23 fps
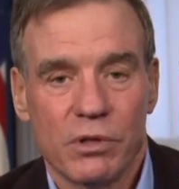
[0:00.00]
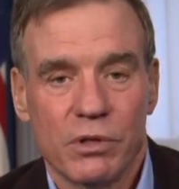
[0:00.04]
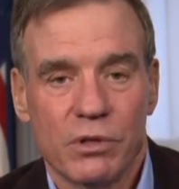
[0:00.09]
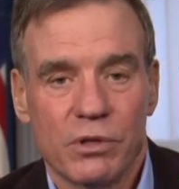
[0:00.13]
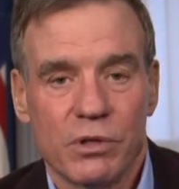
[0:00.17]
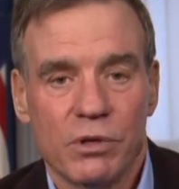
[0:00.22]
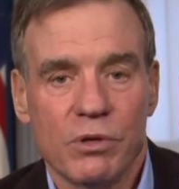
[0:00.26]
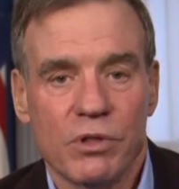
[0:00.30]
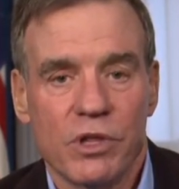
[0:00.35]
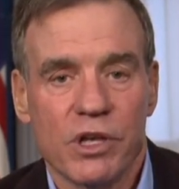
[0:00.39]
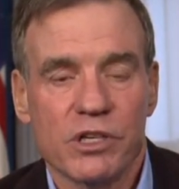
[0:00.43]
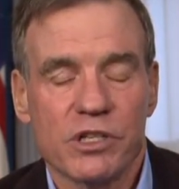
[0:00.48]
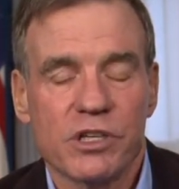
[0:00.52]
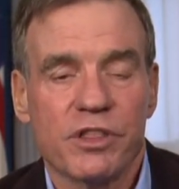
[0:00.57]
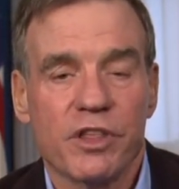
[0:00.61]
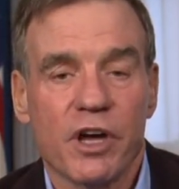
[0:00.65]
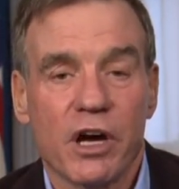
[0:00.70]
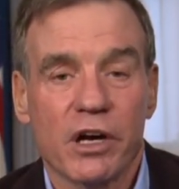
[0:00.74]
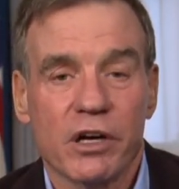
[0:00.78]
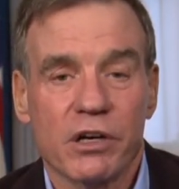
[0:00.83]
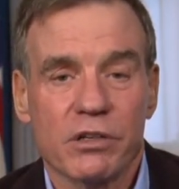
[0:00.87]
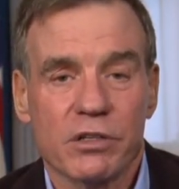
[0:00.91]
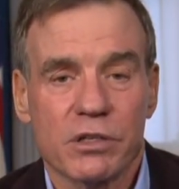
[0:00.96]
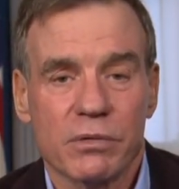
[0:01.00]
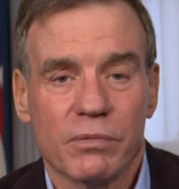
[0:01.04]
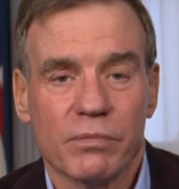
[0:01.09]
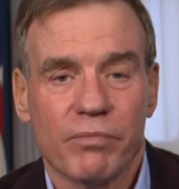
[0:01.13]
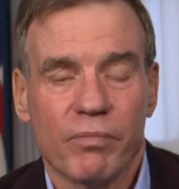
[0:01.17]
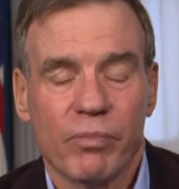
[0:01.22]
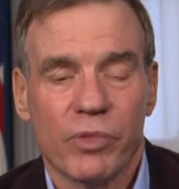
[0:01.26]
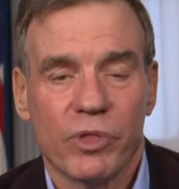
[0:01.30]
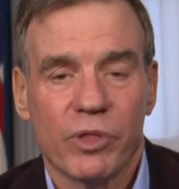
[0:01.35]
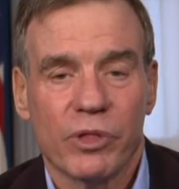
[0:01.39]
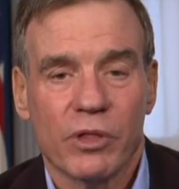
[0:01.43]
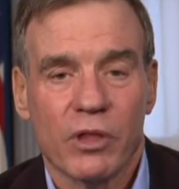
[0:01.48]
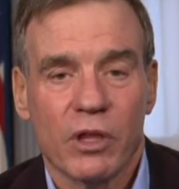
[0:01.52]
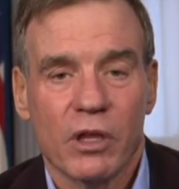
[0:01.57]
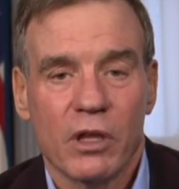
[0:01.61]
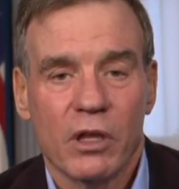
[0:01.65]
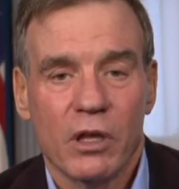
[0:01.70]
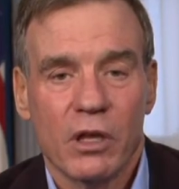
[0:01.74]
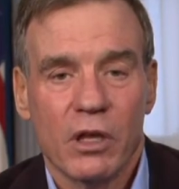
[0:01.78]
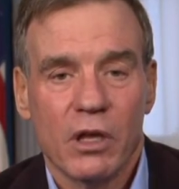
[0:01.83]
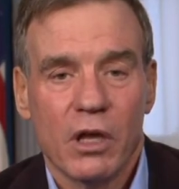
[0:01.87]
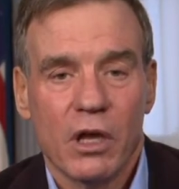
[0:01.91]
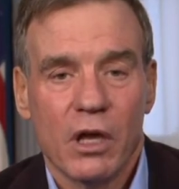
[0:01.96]
to these thugs.
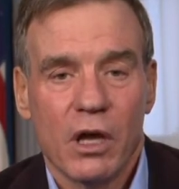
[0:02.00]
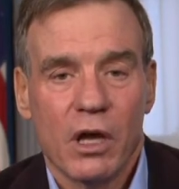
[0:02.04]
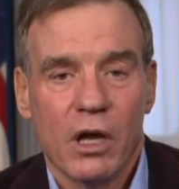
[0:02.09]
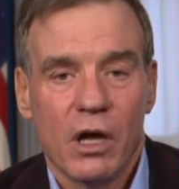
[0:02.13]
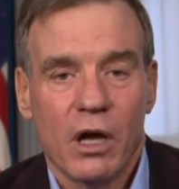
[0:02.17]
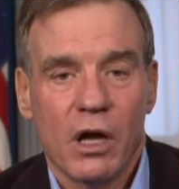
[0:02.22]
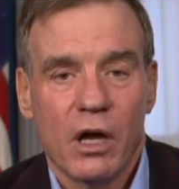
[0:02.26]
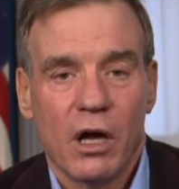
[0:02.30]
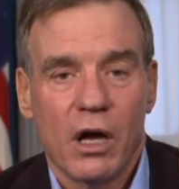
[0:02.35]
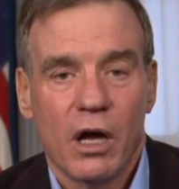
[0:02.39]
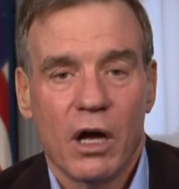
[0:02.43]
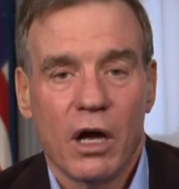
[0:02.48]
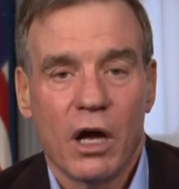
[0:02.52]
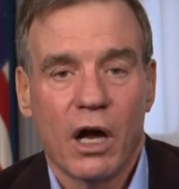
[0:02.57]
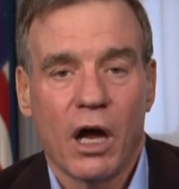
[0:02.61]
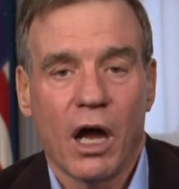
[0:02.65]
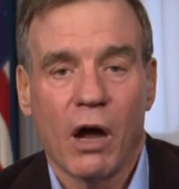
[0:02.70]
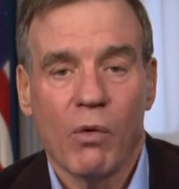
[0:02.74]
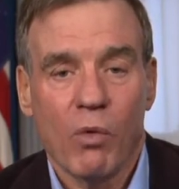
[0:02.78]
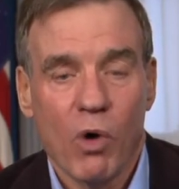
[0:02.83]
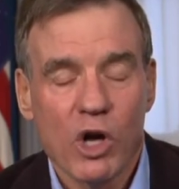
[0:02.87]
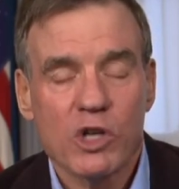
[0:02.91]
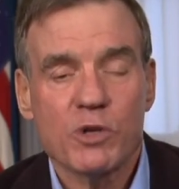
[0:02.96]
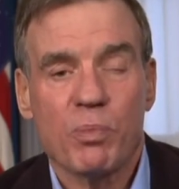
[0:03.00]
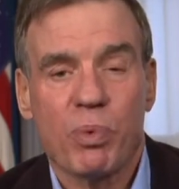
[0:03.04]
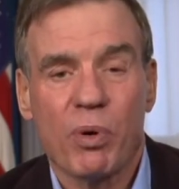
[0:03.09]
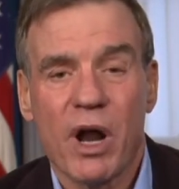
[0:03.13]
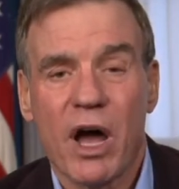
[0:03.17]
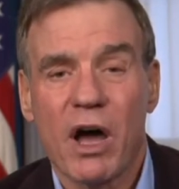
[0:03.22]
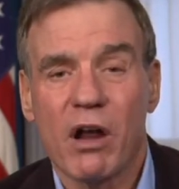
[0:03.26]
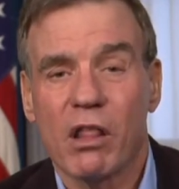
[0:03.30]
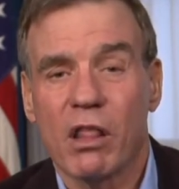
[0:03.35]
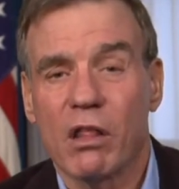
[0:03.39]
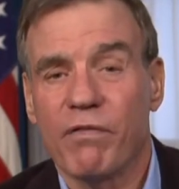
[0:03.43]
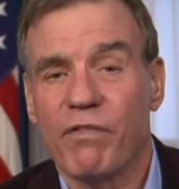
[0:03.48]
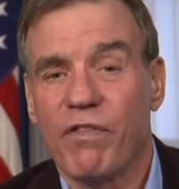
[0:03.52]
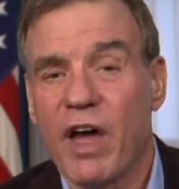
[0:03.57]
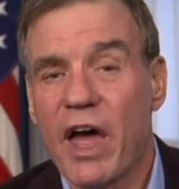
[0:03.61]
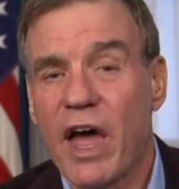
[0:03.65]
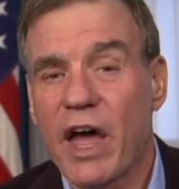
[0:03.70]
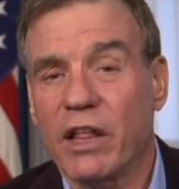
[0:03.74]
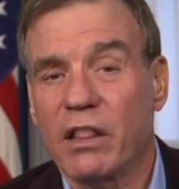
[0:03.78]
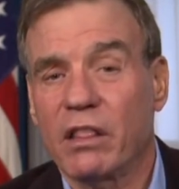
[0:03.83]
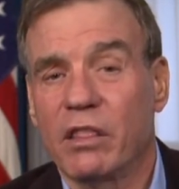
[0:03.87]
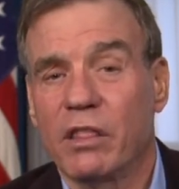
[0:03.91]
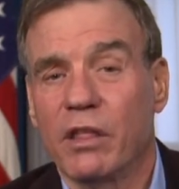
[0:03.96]
I was proud of the
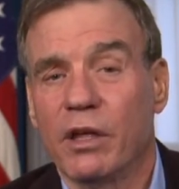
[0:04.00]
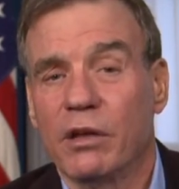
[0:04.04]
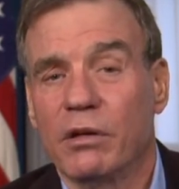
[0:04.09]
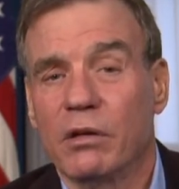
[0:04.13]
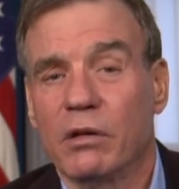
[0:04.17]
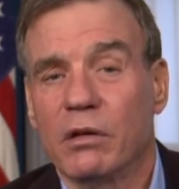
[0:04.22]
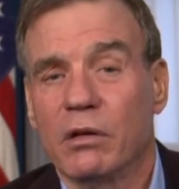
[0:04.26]
fact that